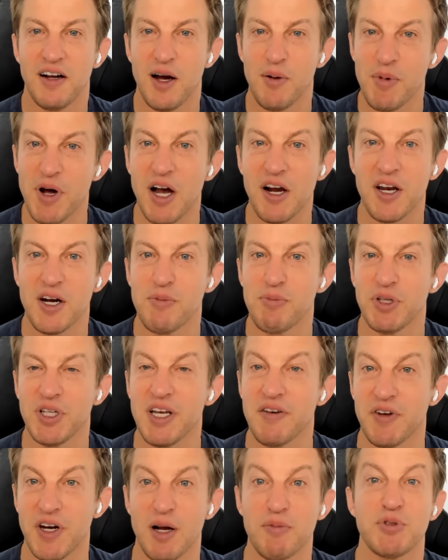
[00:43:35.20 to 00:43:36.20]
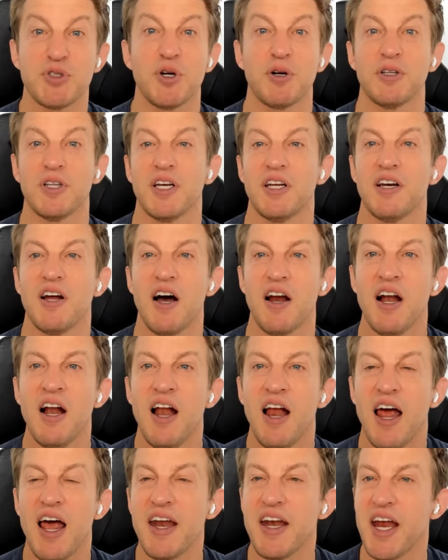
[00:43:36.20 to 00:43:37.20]
I'm not going to believe it. I'm certainly not.
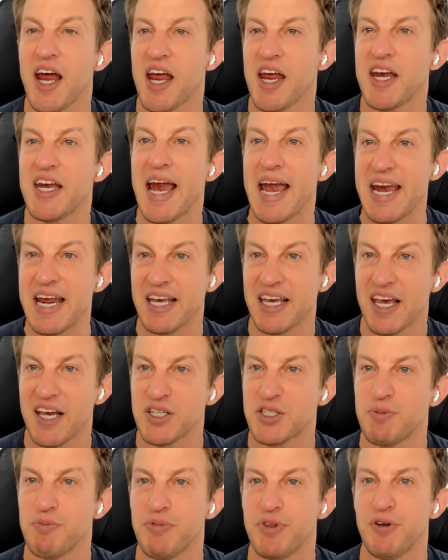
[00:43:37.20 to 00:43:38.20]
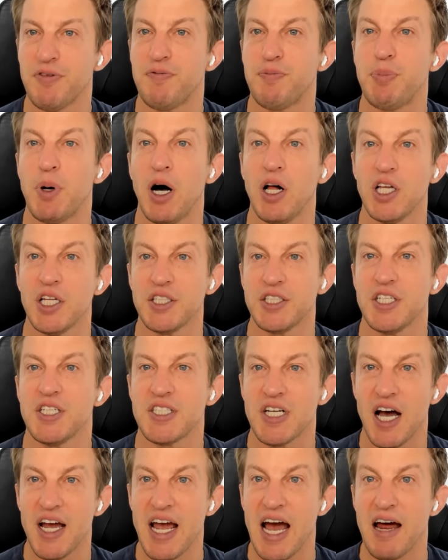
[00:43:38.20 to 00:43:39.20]
And in any case, the
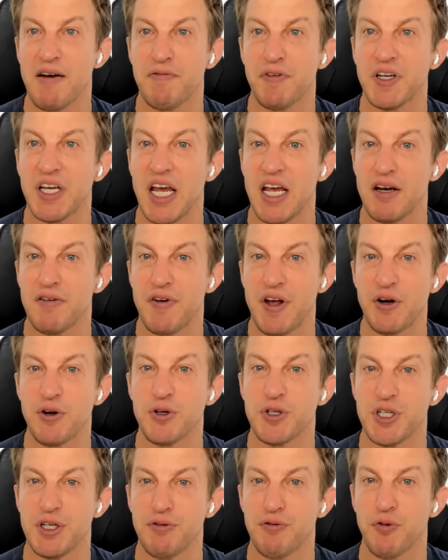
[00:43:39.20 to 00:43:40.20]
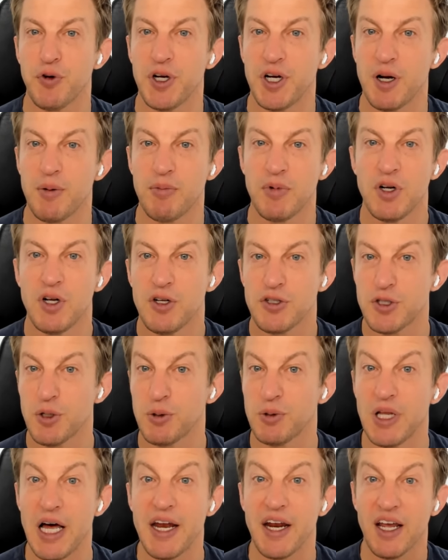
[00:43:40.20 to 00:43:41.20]
policies I advocate of energy freedom, so
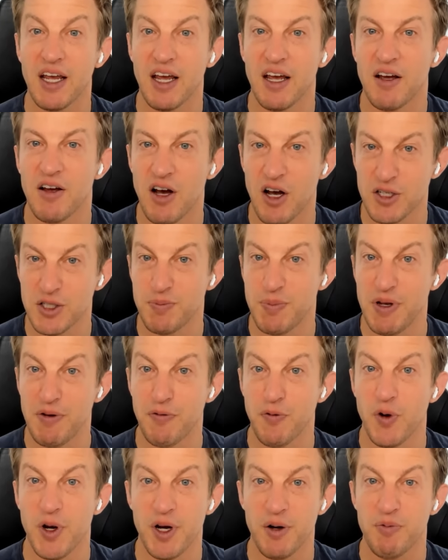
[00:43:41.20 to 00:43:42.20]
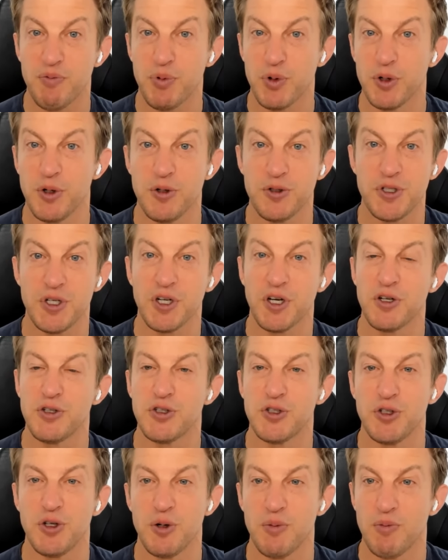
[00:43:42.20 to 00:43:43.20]
letting us be free to produce and
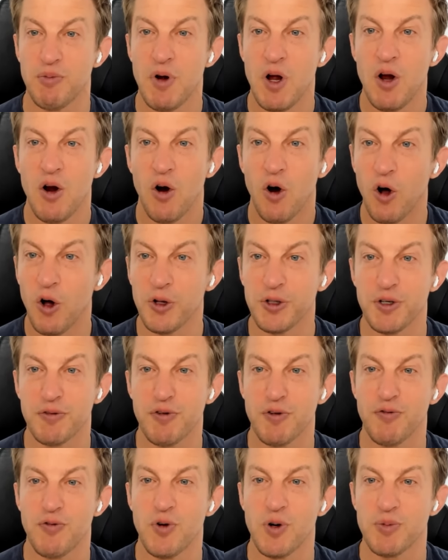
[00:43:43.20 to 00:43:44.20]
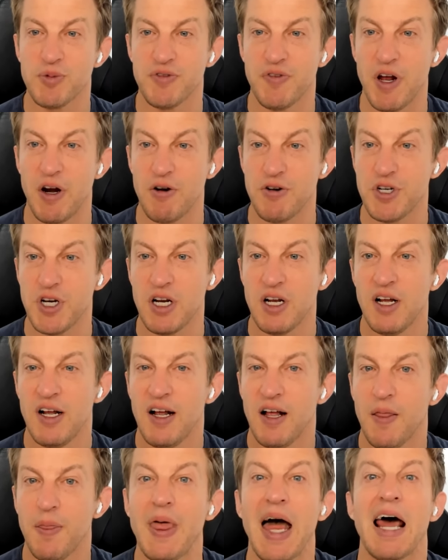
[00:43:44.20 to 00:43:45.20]
consume all different forms of energy,
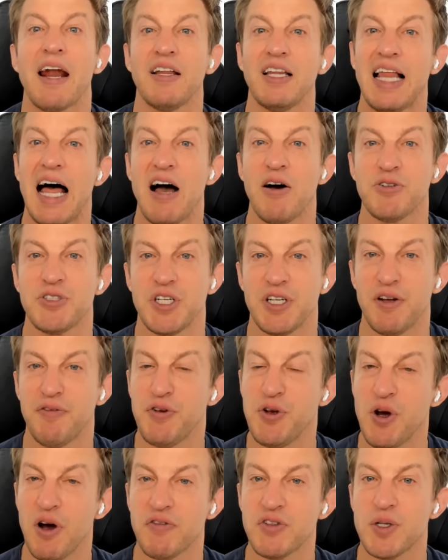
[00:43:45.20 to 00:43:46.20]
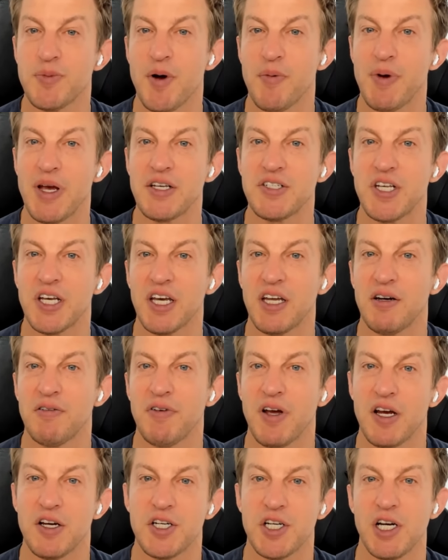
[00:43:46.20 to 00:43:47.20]
that allows it. If you have some amazing
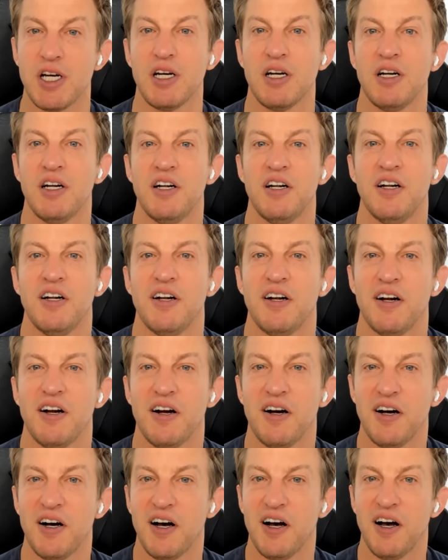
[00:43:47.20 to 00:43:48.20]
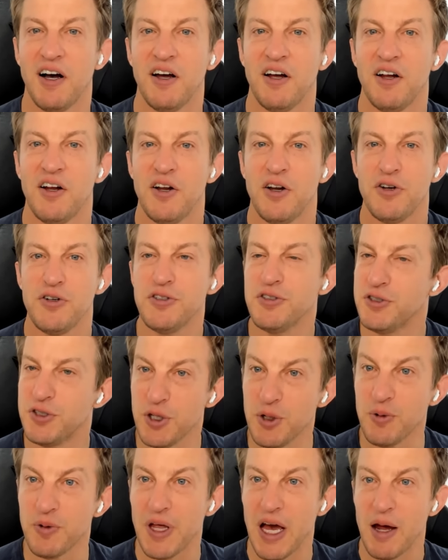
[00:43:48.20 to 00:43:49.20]
innovation,
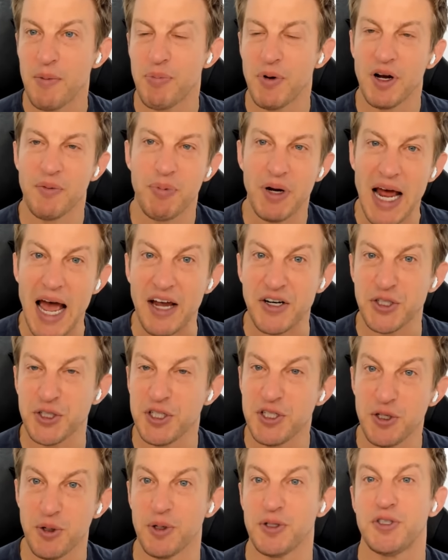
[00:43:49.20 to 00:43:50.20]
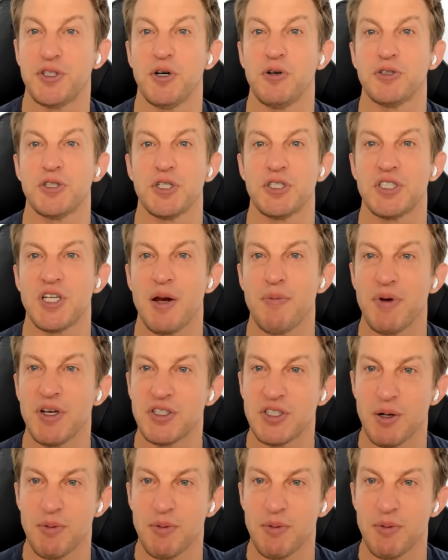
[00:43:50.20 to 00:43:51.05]
do that, but actually do it. Don't just send me